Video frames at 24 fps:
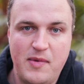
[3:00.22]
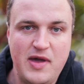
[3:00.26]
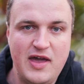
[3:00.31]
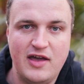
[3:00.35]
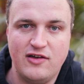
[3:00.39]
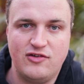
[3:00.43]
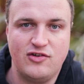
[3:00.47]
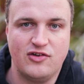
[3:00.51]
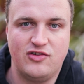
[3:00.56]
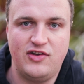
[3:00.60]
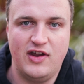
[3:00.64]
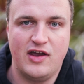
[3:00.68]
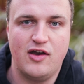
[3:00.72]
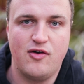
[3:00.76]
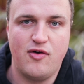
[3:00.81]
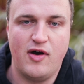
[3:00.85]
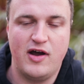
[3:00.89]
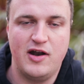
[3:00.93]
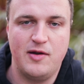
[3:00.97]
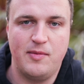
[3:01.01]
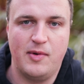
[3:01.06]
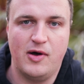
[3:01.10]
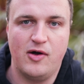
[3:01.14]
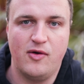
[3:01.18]
me it's just
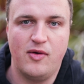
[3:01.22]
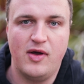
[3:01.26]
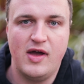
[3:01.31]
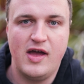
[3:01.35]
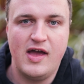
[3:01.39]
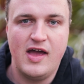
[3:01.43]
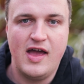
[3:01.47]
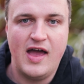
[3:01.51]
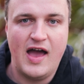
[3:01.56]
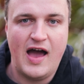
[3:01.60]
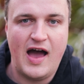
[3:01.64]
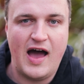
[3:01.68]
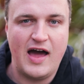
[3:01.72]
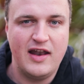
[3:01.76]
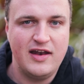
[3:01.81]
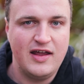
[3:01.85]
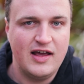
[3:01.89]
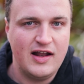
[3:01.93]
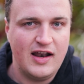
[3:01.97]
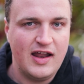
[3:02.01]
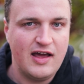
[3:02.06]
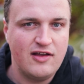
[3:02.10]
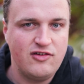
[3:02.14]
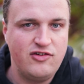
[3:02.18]
incredible. And
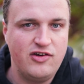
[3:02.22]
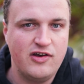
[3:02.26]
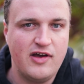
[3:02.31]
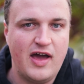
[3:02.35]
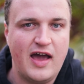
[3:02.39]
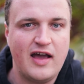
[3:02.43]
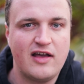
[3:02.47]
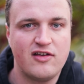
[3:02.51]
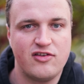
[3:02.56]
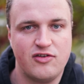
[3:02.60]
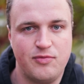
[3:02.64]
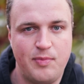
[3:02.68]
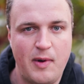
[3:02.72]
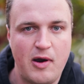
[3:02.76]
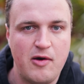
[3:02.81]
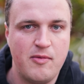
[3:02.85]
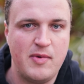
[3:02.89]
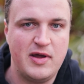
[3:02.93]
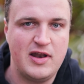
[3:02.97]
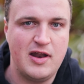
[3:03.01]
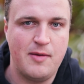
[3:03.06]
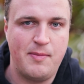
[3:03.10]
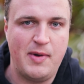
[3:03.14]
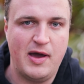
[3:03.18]
it lets you
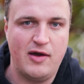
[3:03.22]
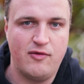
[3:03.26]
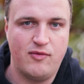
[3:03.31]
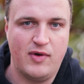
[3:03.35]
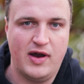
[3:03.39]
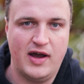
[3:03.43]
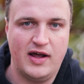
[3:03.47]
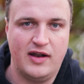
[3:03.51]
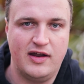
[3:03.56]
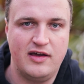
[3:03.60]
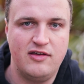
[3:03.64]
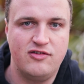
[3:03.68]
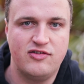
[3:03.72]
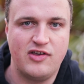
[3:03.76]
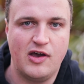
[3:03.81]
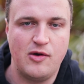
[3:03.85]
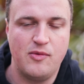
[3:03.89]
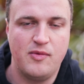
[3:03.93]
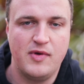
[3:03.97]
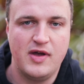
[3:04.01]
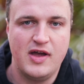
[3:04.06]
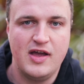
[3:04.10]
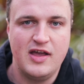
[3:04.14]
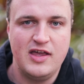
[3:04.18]
experiment a bit really.
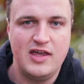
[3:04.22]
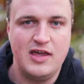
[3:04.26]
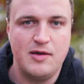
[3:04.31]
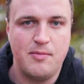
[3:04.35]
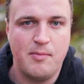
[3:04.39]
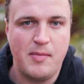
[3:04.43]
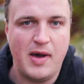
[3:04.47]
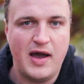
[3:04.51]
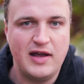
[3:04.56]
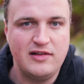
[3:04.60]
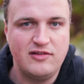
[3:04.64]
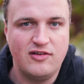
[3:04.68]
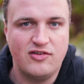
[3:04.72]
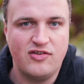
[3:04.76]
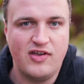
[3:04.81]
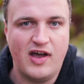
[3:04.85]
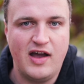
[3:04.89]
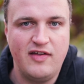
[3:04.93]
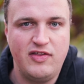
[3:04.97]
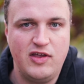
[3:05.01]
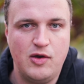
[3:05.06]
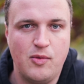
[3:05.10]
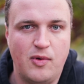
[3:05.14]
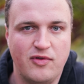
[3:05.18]
So you might
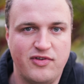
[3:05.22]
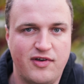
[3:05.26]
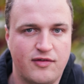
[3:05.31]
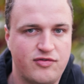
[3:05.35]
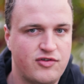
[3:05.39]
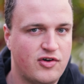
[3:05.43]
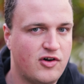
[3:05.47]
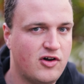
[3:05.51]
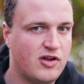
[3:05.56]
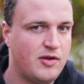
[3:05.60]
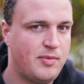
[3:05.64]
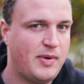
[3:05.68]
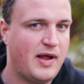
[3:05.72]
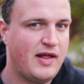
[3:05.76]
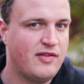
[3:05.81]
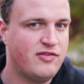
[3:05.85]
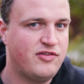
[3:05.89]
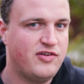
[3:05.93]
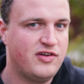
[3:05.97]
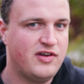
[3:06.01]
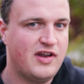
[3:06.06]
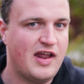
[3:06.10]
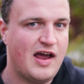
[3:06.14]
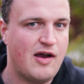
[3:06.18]
decide that you want to have tall
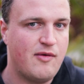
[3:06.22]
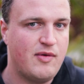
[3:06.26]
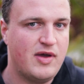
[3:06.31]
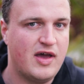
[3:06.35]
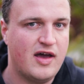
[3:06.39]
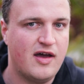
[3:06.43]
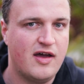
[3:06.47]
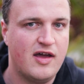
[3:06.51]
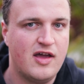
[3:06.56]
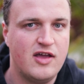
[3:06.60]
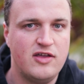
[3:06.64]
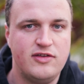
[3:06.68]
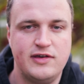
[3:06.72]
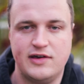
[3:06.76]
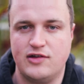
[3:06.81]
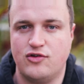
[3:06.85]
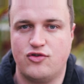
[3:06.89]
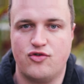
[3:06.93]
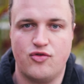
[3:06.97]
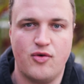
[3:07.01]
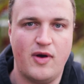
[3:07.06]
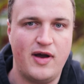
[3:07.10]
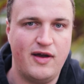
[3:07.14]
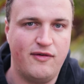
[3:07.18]
plants in an area. You
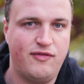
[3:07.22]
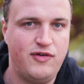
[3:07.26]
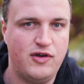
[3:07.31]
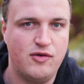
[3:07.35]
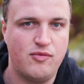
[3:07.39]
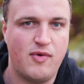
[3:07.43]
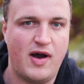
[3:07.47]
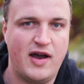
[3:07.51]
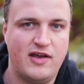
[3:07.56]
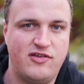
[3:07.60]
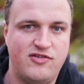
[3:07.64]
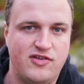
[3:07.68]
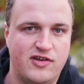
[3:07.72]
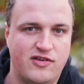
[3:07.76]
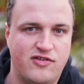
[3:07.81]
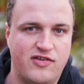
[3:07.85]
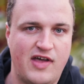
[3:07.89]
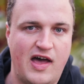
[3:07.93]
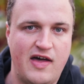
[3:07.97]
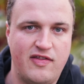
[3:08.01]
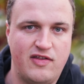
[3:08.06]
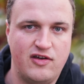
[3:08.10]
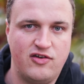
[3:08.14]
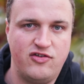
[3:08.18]
can try a few Ricinus
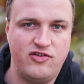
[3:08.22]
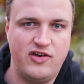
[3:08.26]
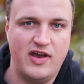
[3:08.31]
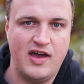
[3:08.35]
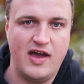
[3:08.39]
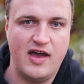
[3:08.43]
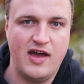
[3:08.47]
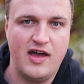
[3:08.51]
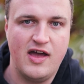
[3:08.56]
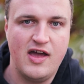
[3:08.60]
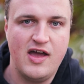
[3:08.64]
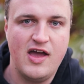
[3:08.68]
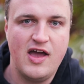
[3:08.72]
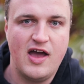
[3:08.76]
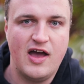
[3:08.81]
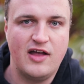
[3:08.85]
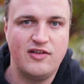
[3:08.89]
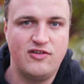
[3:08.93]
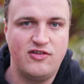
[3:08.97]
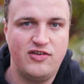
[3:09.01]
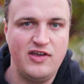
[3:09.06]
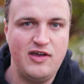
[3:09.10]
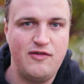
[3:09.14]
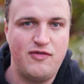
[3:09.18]
there this year
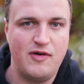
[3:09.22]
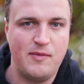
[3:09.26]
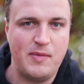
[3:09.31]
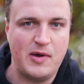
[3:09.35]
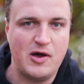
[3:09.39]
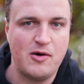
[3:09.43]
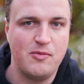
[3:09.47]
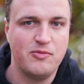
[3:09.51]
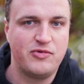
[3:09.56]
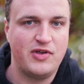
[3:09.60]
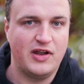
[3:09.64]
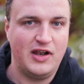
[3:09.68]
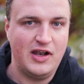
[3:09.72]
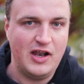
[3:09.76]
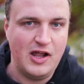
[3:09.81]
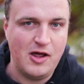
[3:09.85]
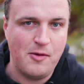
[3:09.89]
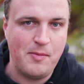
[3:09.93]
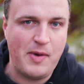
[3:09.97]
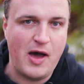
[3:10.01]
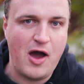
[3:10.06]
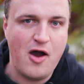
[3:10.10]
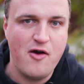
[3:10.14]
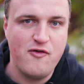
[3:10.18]
and see if it becomes a
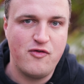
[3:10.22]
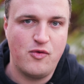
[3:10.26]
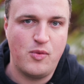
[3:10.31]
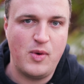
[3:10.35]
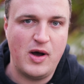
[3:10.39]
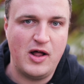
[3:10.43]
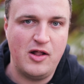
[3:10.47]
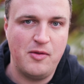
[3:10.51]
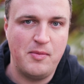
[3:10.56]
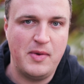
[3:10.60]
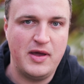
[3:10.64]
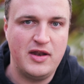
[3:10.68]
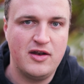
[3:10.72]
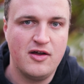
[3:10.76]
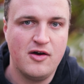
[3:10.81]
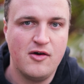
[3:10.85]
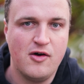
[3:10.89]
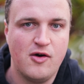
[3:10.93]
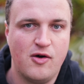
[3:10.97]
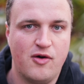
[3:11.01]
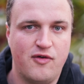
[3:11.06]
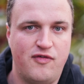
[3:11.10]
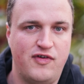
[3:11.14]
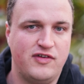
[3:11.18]
little bit overwhelming,
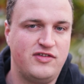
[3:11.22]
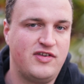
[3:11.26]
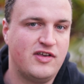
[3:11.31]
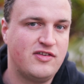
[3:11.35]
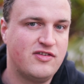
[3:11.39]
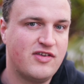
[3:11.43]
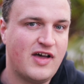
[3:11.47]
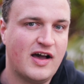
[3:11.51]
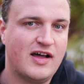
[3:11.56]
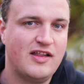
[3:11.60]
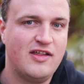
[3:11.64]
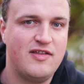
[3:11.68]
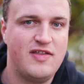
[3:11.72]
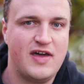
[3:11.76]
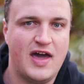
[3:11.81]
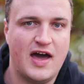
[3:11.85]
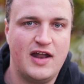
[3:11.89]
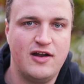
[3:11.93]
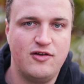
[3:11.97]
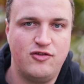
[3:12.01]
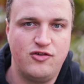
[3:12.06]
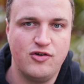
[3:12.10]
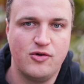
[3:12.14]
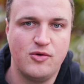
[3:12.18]
or if it's exactly the
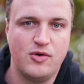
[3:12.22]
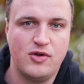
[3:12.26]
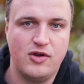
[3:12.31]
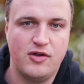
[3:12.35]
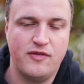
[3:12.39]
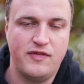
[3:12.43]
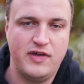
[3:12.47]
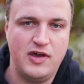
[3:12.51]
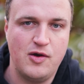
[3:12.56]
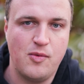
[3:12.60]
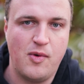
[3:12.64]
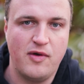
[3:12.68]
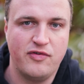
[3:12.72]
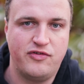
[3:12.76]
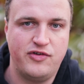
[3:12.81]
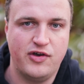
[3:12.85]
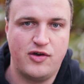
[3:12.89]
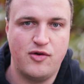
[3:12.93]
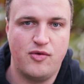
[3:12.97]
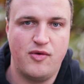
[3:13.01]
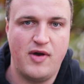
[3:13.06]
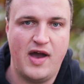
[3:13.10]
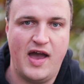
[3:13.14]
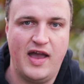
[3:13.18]
kind of jungle look that you want
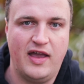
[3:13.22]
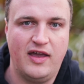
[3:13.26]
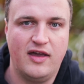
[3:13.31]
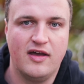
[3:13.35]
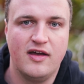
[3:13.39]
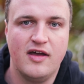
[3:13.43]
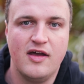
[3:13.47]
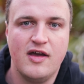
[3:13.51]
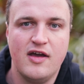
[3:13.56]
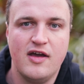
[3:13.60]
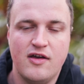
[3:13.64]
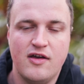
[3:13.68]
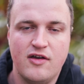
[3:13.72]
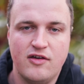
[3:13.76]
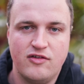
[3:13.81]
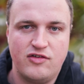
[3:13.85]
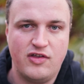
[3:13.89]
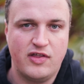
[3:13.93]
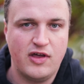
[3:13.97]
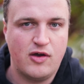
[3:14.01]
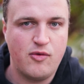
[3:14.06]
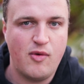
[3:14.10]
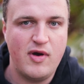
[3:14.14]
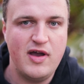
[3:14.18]
to create.
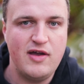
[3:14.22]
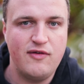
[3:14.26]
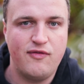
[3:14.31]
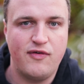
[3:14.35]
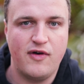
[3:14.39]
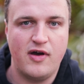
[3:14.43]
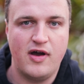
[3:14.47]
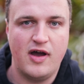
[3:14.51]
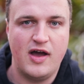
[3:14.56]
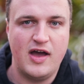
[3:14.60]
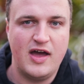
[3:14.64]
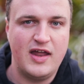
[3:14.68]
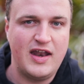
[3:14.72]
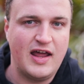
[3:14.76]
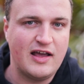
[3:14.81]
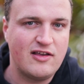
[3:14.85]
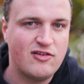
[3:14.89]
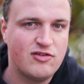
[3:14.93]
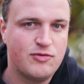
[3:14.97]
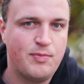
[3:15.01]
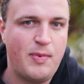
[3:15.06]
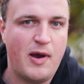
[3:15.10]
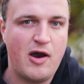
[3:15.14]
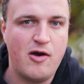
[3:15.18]
So they're great for an
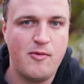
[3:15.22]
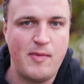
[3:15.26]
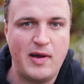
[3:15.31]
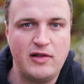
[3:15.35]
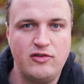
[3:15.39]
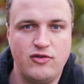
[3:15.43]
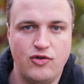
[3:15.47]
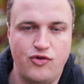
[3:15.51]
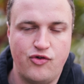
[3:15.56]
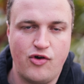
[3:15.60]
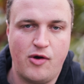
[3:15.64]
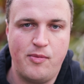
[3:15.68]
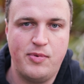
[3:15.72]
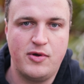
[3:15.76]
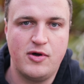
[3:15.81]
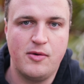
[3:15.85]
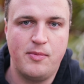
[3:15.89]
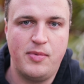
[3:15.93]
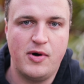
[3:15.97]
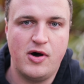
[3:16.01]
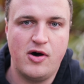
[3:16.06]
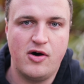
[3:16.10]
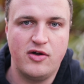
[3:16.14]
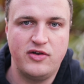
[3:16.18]
experimental
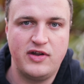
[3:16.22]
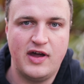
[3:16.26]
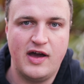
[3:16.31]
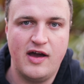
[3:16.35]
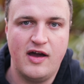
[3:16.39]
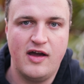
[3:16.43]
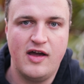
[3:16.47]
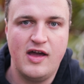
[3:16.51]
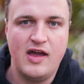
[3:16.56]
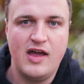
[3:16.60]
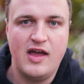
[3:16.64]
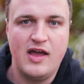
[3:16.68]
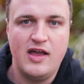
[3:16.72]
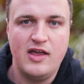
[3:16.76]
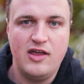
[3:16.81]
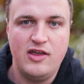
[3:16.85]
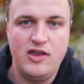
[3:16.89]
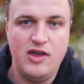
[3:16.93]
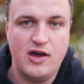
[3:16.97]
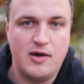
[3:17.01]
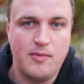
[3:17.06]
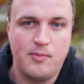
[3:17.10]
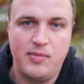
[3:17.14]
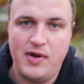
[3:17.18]
tropical border.
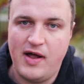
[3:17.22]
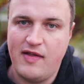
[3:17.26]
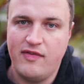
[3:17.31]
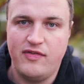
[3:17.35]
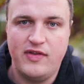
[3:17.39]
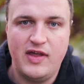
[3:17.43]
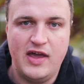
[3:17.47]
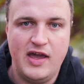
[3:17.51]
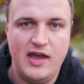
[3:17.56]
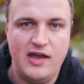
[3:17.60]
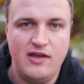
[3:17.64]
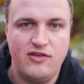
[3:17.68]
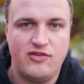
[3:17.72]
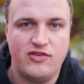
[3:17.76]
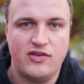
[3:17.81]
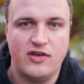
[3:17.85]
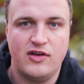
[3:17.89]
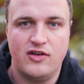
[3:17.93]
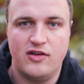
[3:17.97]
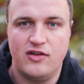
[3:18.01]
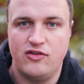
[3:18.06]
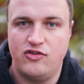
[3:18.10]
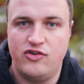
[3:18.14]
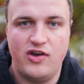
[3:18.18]
You can plant these,
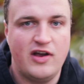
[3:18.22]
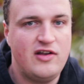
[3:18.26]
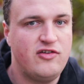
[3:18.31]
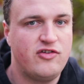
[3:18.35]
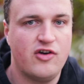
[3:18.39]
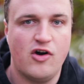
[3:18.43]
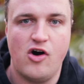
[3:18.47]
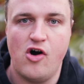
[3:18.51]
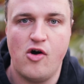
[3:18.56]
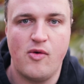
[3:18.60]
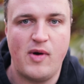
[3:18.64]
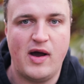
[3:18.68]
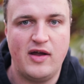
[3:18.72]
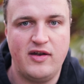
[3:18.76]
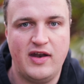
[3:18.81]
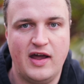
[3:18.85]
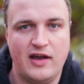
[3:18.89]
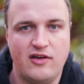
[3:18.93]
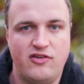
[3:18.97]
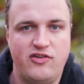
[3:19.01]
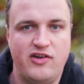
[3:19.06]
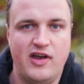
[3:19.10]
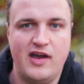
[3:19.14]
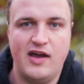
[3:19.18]
change it all around
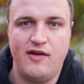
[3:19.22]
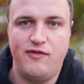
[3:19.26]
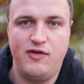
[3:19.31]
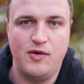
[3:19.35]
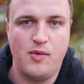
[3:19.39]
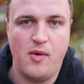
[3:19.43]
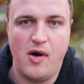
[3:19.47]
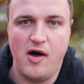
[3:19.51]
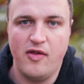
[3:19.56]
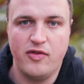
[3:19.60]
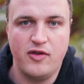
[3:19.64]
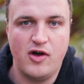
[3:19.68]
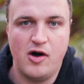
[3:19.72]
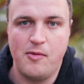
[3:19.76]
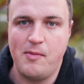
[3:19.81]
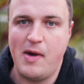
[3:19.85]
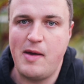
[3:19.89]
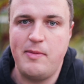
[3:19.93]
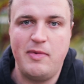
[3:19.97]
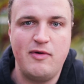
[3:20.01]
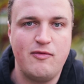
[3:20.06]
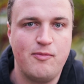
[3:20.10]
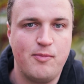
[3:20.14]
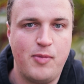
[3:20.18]
next year if you want, or
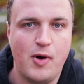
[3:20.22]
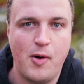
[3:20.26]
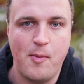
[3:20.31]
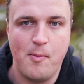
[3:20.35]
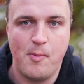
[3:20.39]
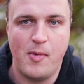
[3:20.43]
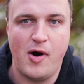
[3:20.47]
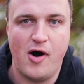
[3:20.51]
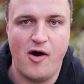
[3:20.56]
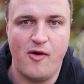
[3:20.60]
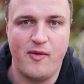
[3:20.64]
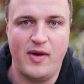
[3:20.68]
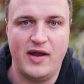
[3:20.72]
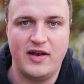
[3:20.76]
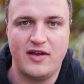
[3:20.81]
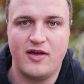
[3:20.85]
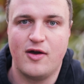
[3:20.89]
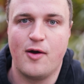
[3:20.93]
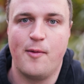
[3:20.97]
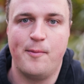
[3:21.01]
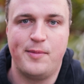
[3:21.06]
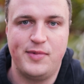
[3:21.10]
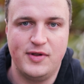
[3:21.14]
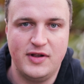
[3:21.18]
maybe even put more in,
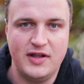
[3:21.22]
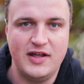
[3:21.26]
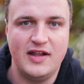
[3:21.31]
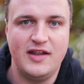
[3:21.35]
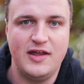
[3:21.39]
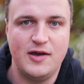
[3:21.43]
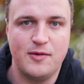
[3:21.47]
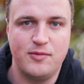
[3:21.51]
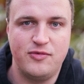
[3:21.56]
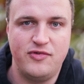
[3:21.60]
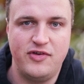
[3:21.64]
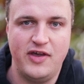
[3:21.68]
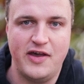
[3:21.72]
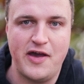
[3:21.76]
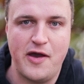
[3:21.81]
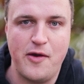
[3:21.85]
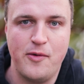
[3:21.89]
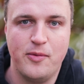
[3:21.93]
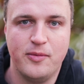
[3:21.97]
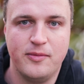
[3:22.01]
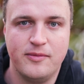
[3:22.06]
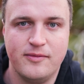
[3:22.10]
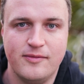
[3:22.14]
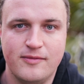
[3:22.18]
completely up to
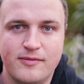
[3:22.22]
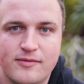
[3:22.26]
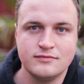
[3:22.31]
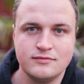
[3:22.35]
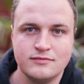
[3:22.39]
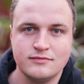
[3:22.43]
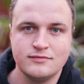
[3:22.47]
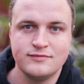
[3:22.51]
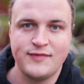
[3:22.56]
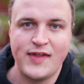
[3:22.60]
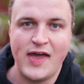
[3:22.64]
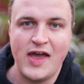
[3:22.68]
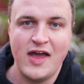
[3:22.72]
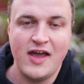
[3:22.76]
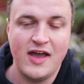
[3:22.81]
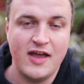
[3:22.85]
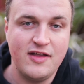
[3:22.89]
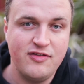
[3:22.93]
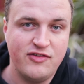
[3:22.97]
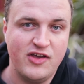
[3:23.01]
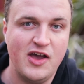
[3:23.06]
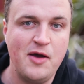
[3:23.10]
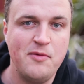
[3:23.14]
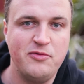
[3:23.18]
you.
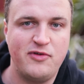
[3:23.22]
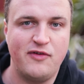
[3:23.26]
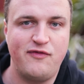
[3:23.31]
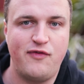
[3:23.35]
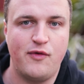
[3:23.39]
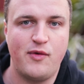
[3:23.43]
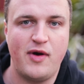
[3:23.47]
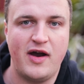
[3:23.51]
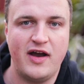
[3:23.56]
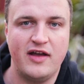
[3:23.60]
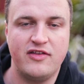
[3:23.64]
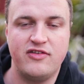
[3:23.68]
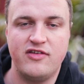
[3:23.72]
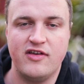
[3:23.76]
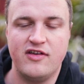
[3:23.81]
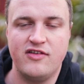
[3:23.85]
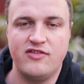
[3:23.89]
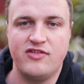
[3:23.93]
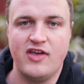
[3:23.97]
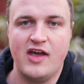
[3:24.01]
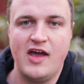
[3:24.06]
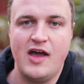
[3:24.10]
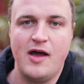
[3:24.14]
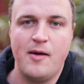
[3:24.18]
In terms of
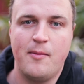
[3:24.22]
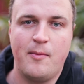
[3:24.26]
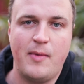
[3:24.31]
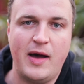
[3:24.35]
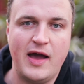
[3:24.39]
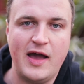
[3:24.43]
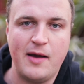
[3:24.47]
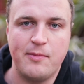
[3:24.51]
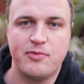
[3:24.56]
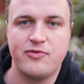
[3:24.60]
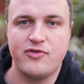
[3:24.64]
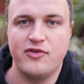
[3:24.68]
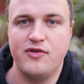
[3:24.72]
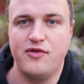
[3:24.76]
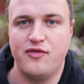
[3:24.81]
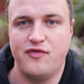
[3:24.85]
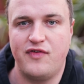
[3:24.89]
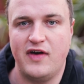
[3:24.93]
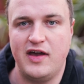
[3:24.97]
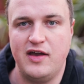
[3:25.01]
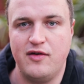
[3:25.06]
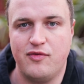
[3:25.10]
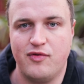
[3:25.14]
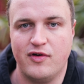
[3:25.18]
varieties, my absolute
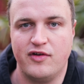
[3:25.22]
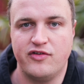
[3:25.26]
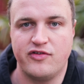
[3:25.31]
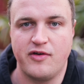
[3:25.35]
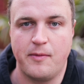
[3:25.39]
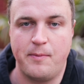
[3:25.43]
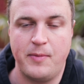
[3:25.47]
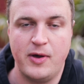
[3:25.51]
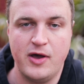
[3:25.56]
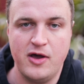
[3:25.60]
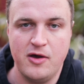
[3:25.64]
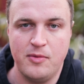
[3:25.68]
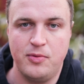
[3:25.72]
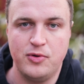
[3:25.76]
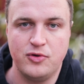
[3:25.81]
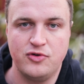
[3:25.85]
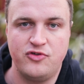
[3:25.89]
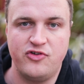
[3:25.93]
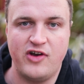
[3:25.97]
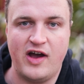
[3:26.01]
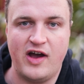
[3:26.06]
favourites are Purple